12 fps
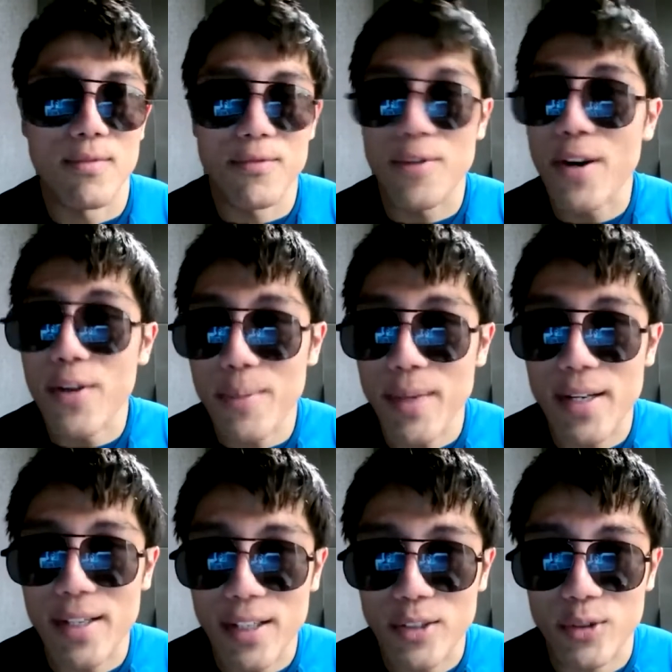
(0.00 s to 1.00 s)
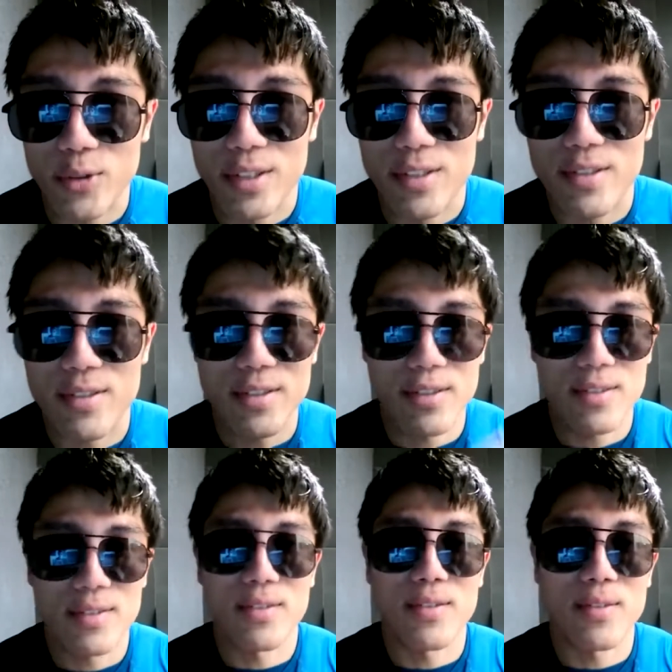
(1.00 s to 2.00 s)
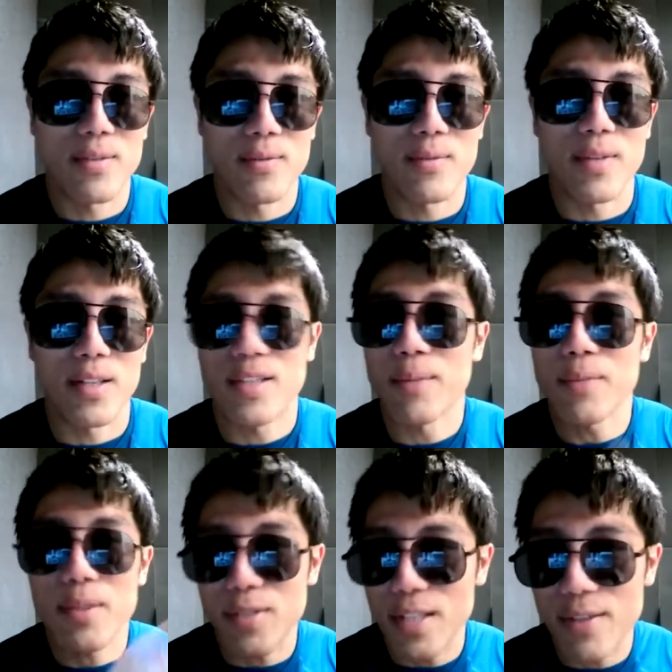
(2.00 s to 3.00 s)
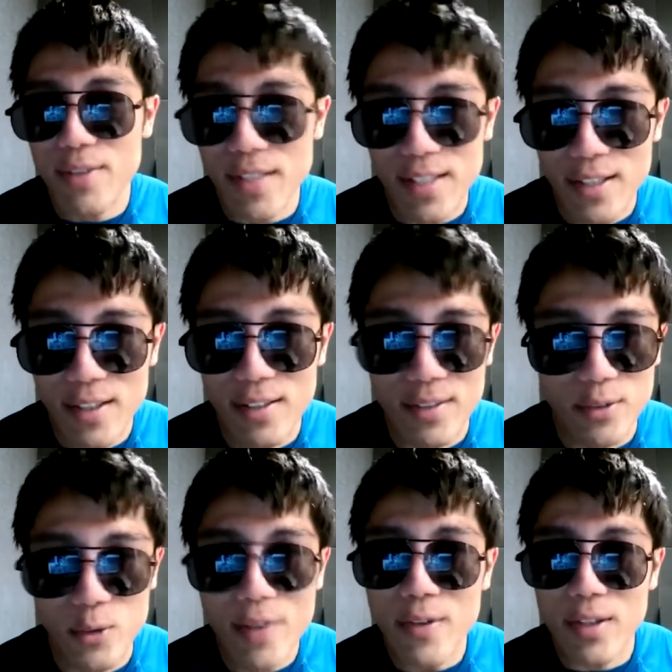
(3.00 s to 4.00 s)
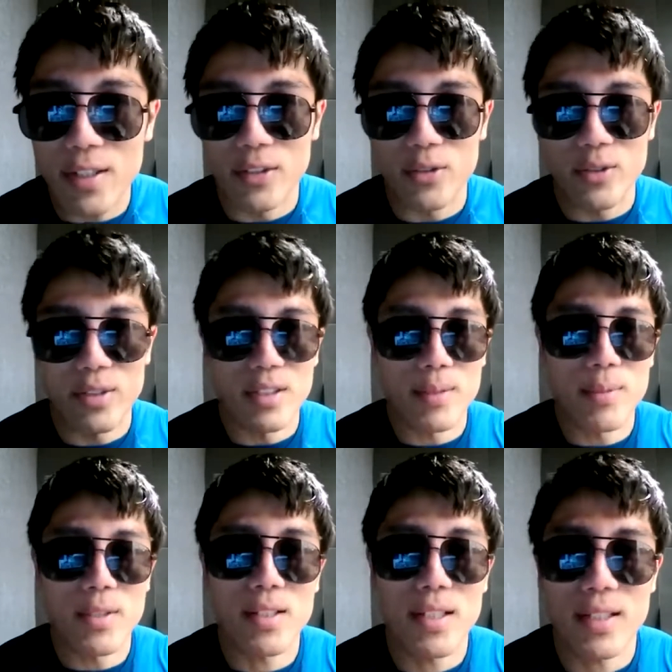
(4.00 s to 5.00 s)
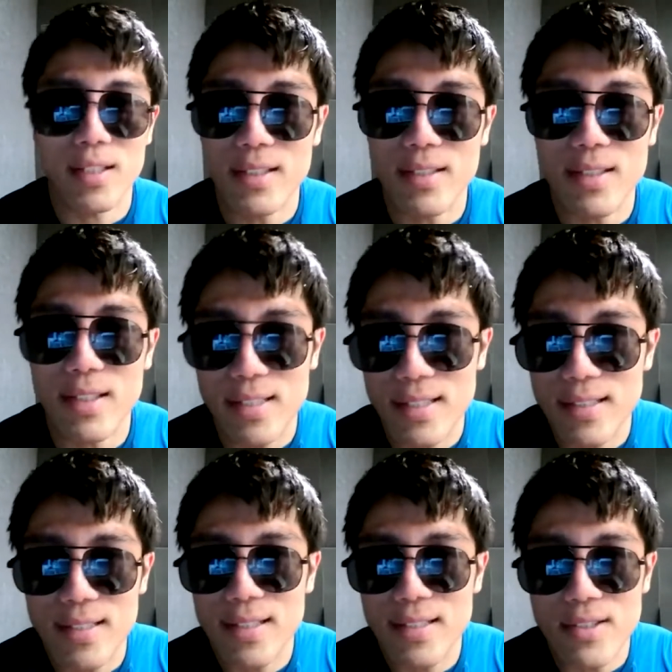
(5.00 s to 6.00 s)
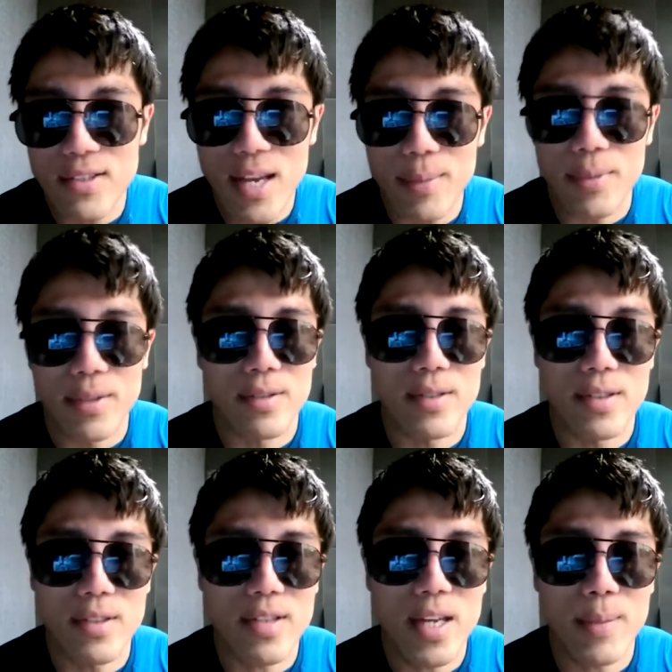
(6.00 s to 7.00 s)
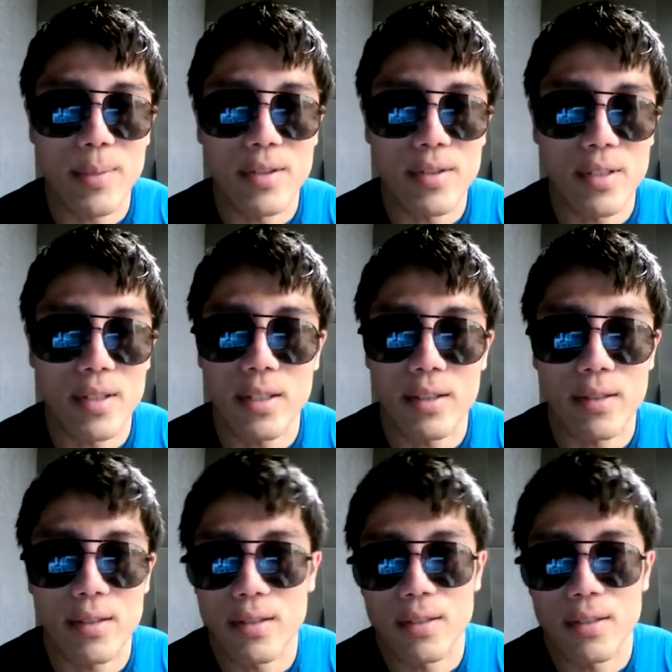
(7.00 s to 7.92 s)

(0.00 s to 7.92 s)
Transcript: very many countries. Like sometimes even like uh, to every country. I mean, like it, it, it, it just happens. It just happens, and like